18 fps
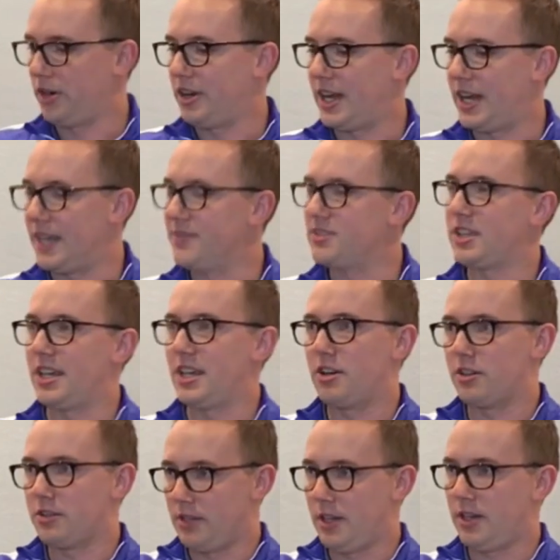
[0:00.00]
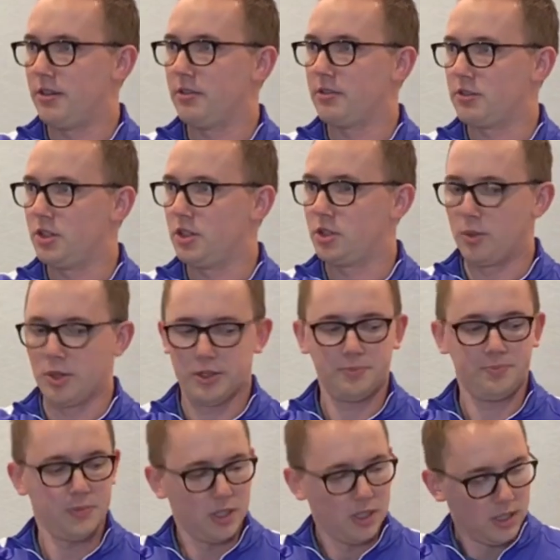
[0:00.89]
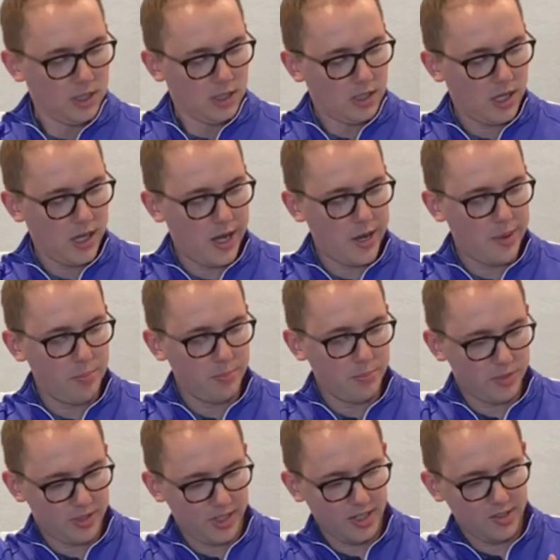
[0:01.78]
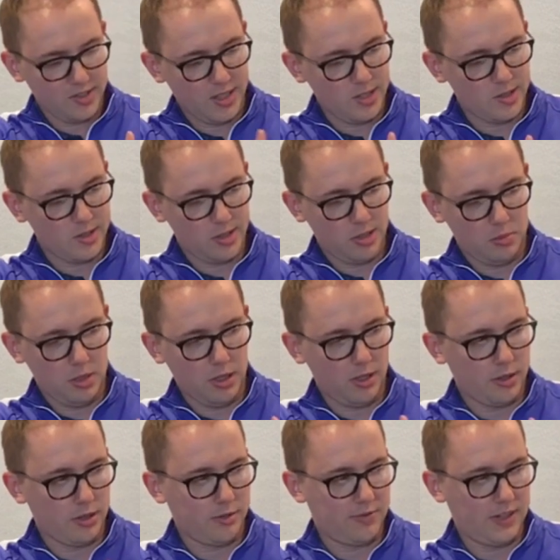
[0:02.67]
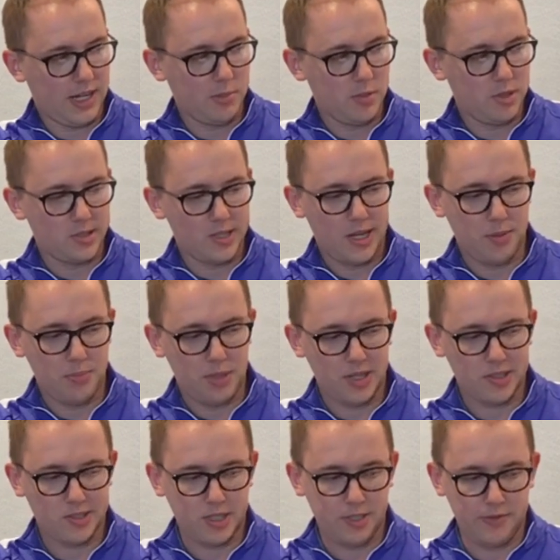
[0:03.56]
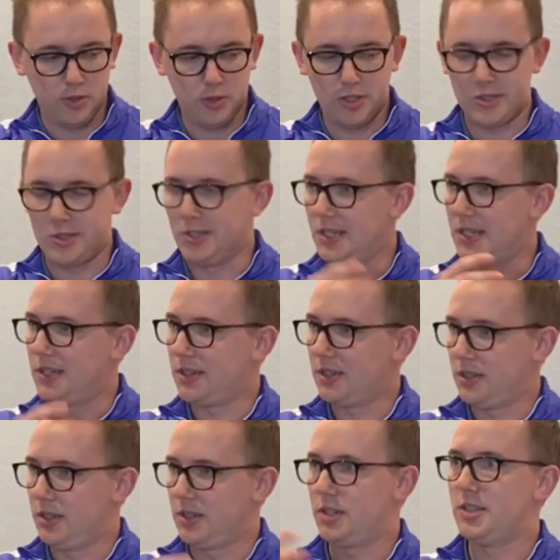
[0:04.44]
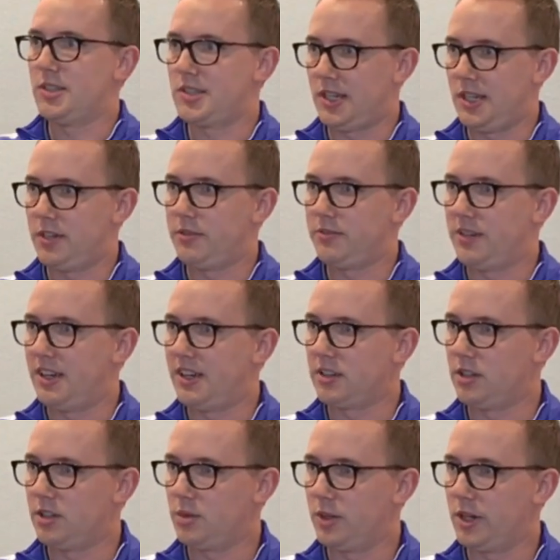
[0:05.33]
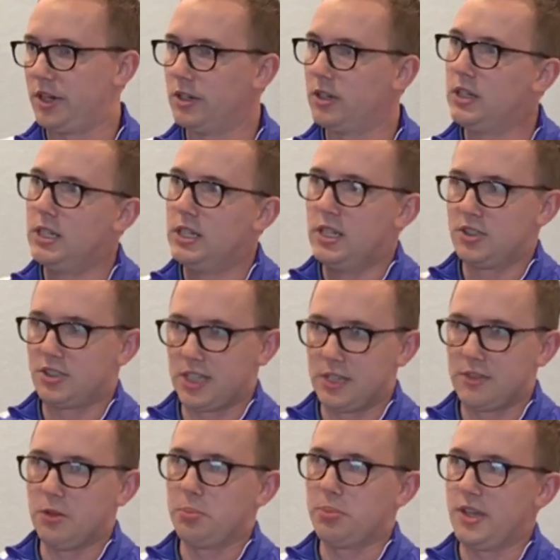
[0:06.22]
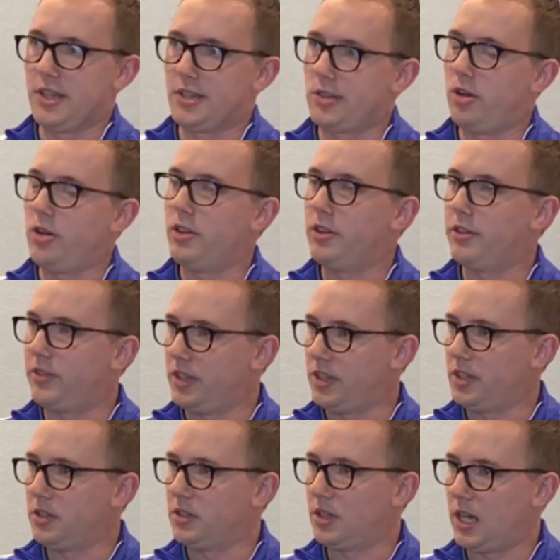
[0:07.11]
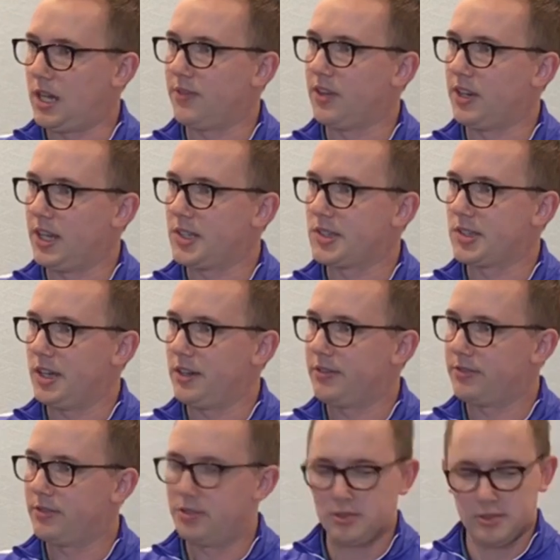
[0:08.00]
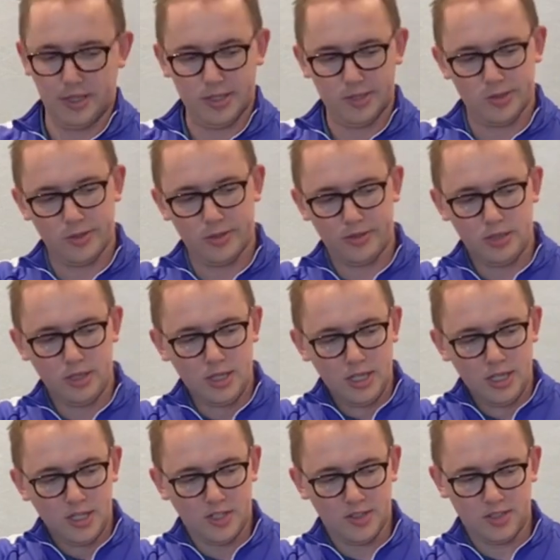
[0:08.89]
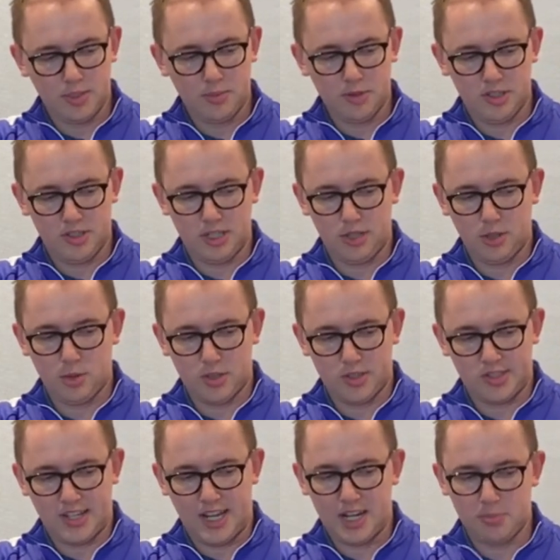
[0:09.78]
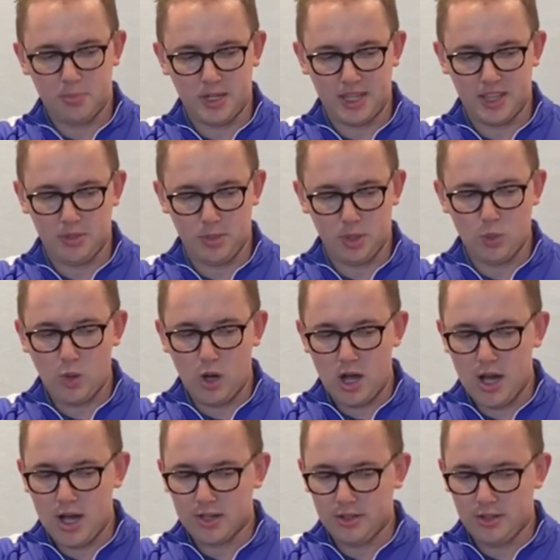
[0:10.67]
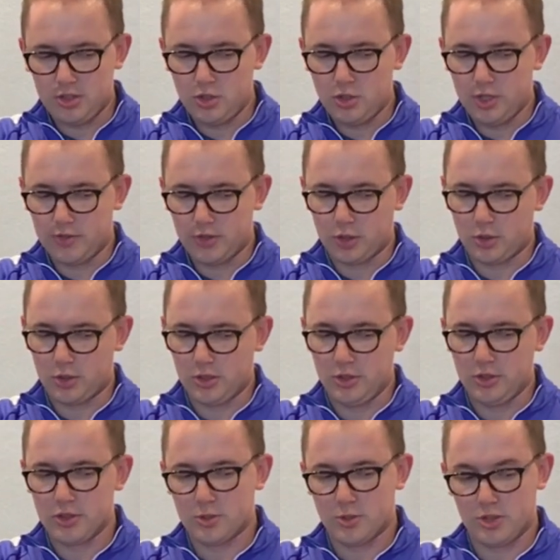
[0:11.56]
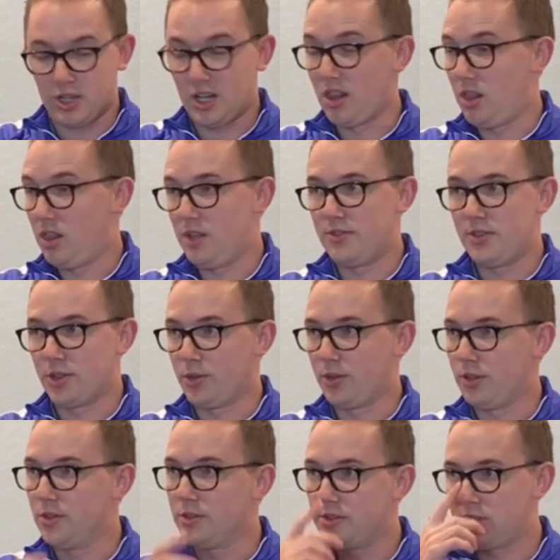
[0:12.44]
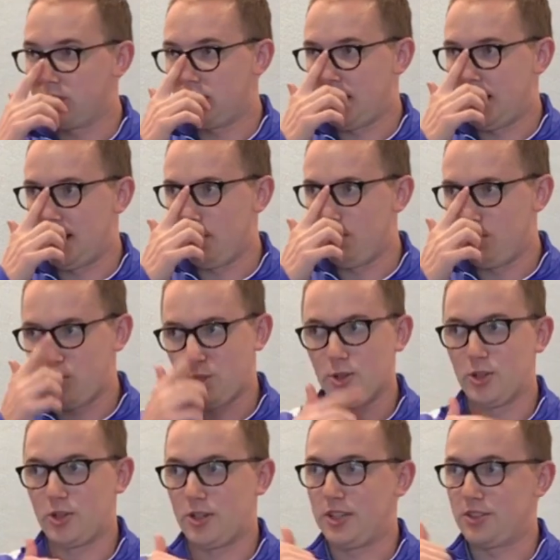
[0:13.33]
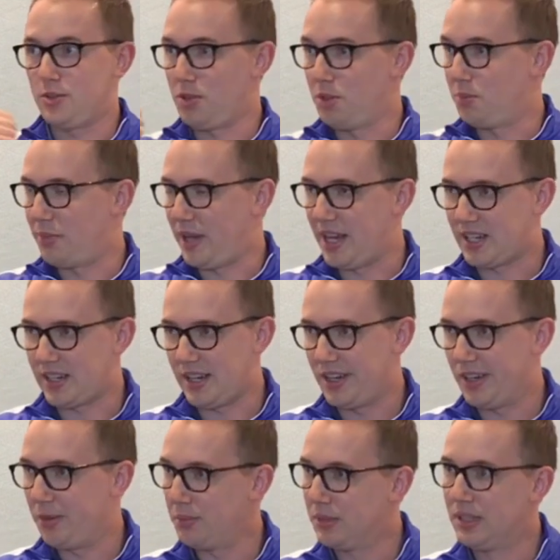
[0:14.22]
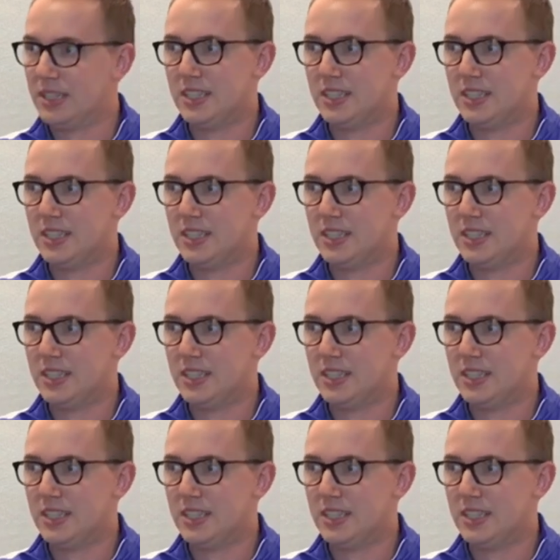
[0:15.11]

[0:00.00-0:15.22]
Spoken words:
knives and our cookware. Second set is going to be like our family set. Basically, if you just need a good set of cookware, just kind of replace all of the everyday stuff, right? So it doesn't come with the 10-quart stock pot, the big wok, and the 2 different griddles, which I love the griddles. The griddles are awesome. You can bake on them.